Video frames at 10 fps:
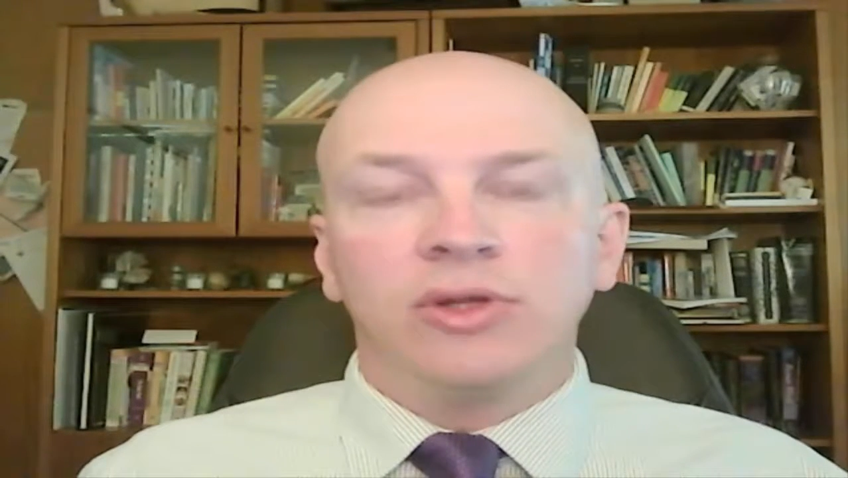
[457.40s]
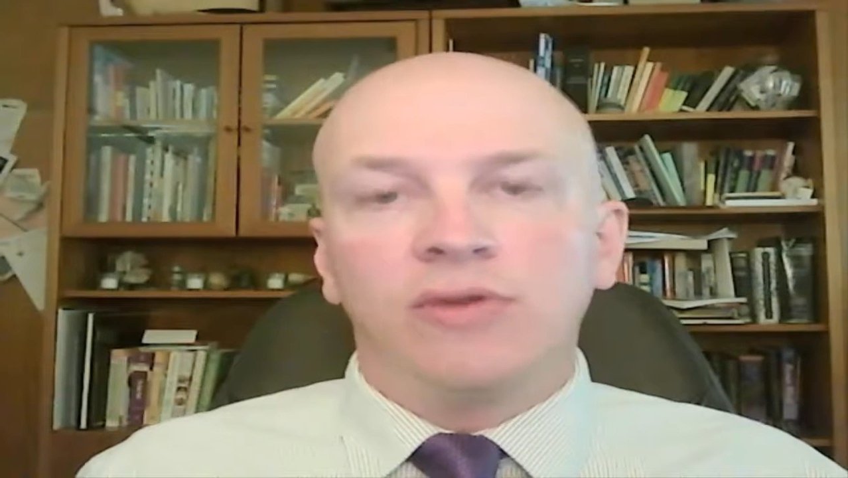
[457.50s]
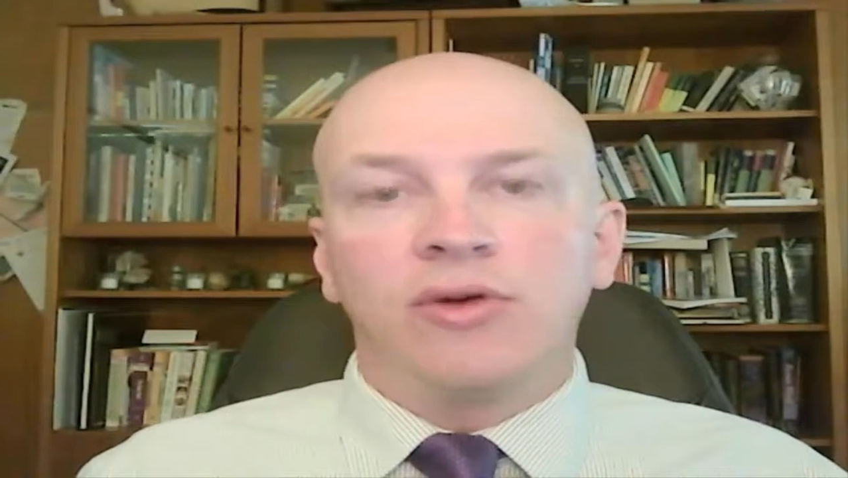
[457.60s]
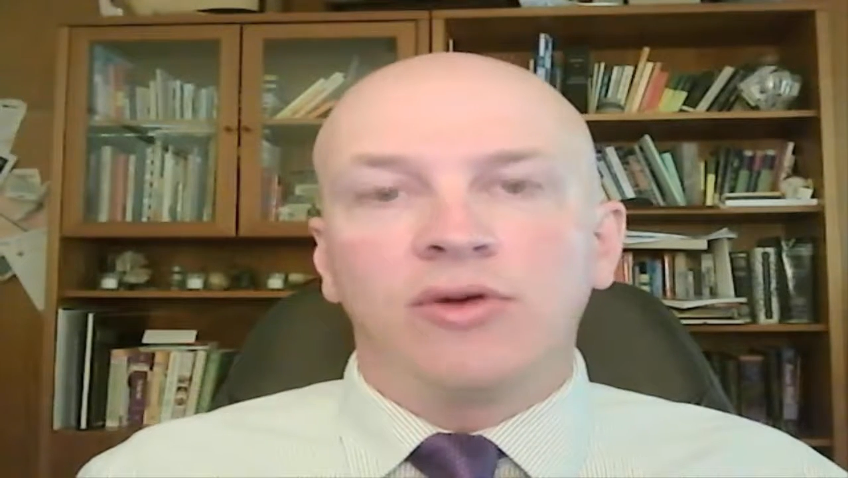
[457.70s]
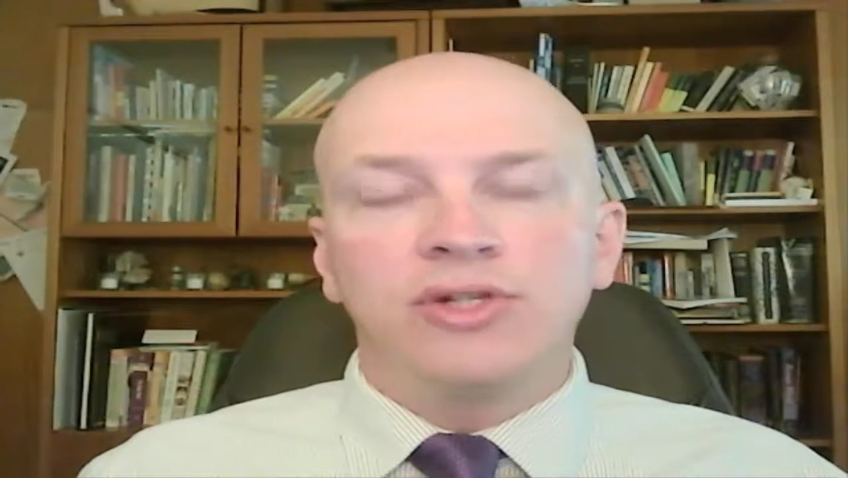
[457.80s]

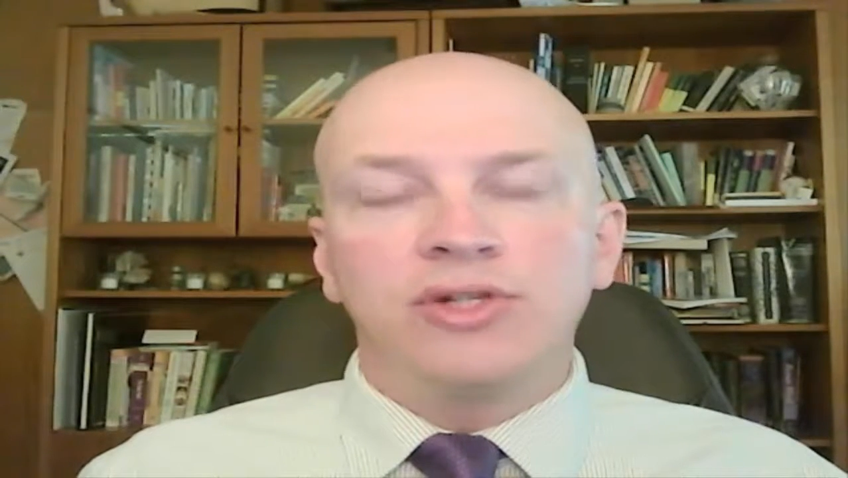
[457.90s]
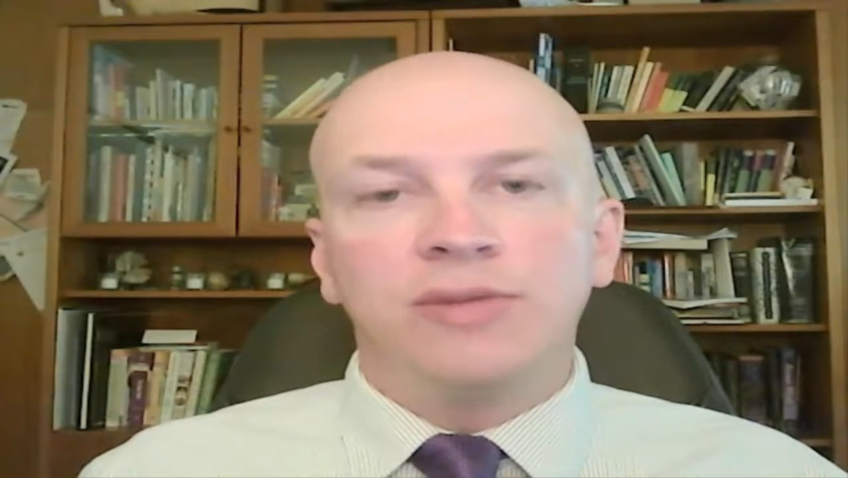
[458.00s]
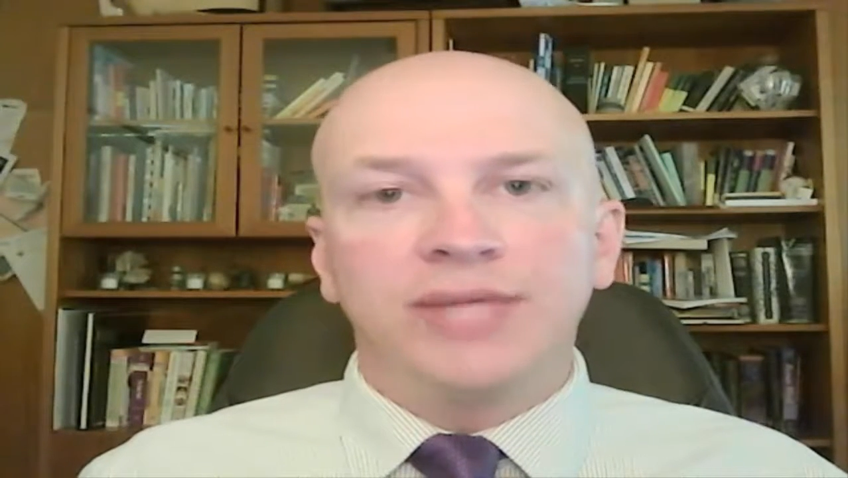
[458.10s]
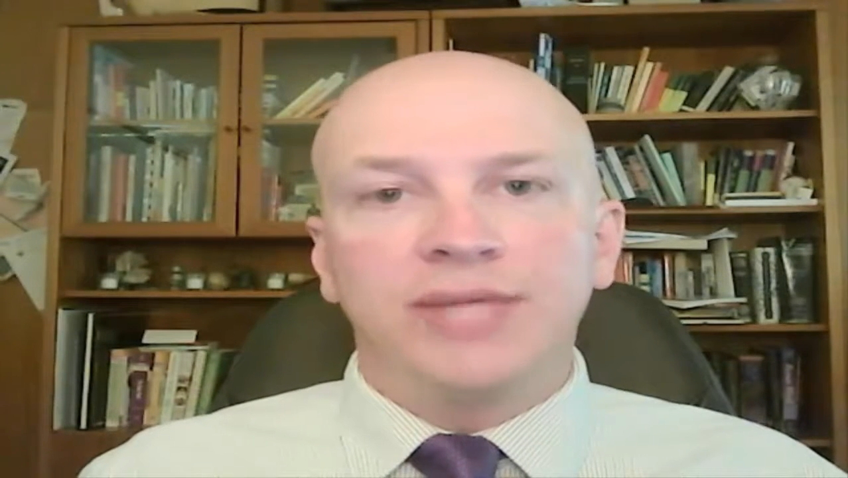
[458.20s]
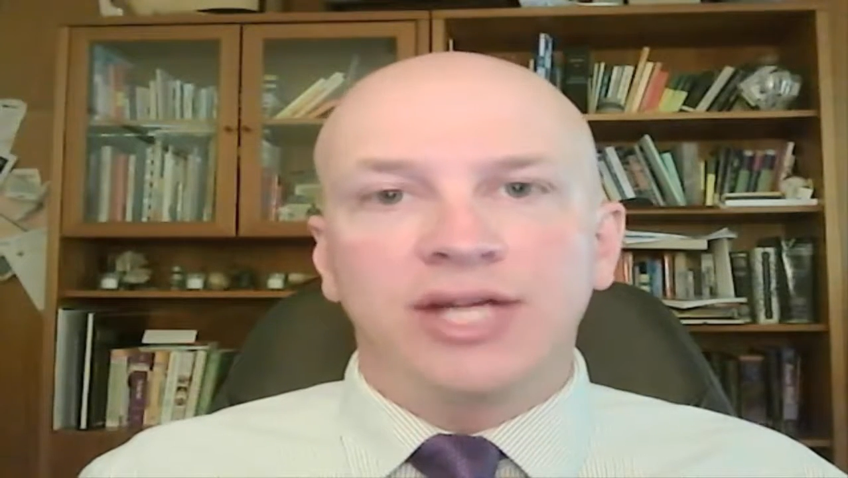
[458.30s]
Of course, you
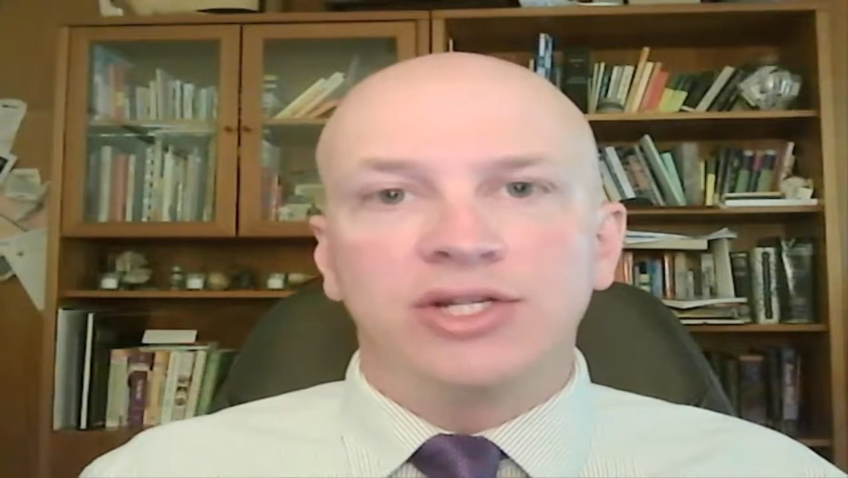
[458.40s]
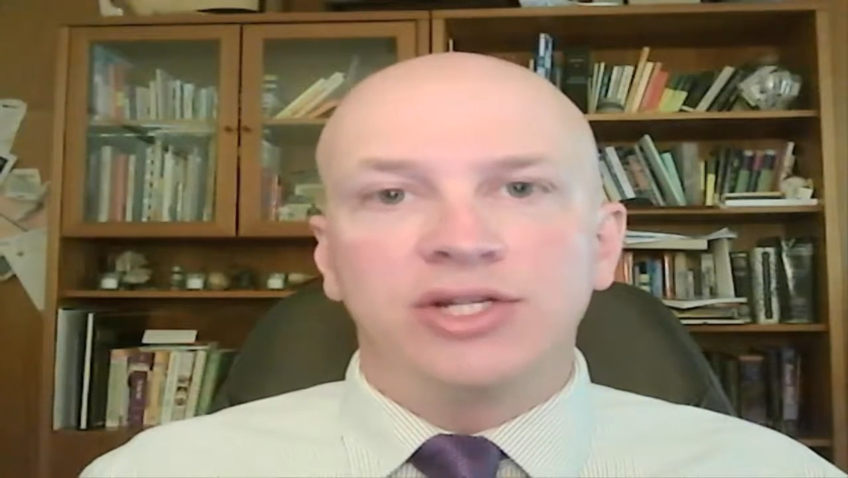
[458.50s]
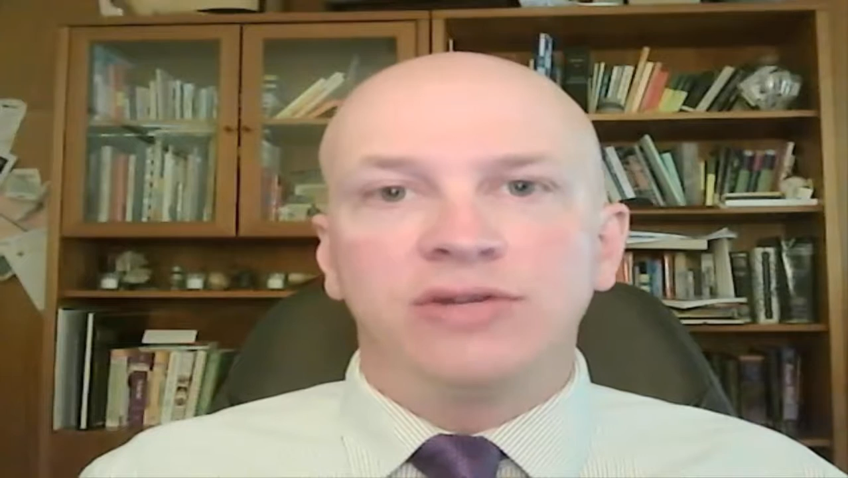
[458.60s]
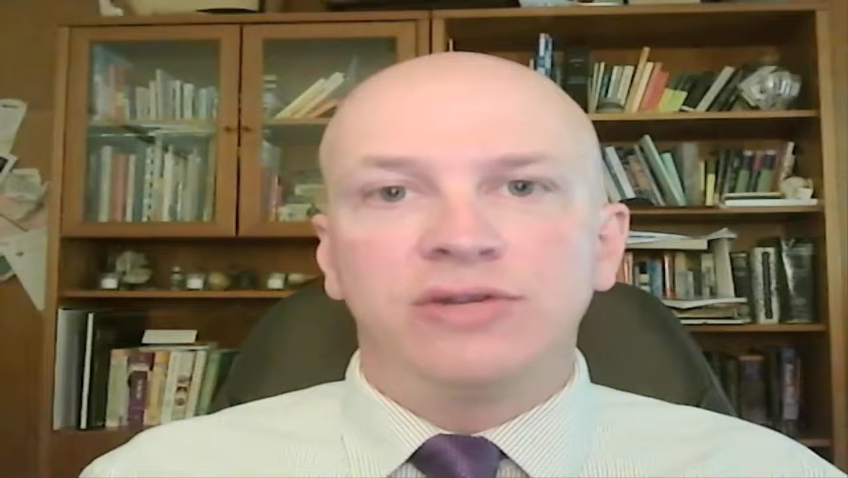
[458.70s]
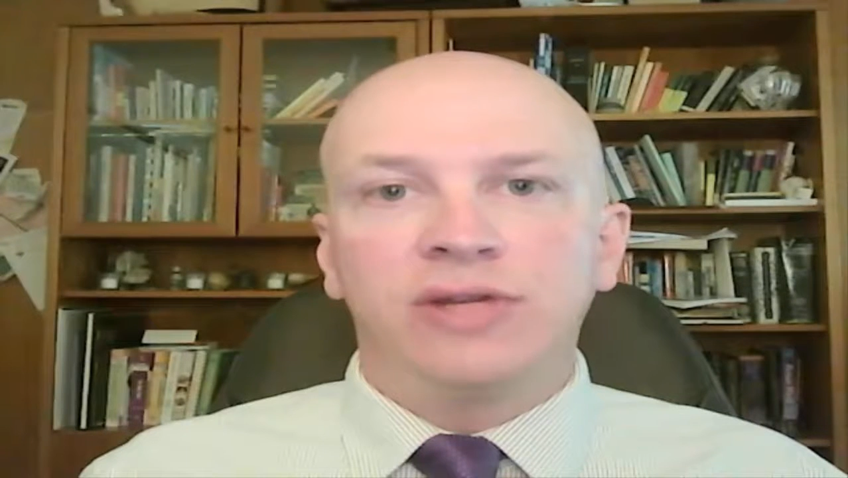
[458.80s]
have protection under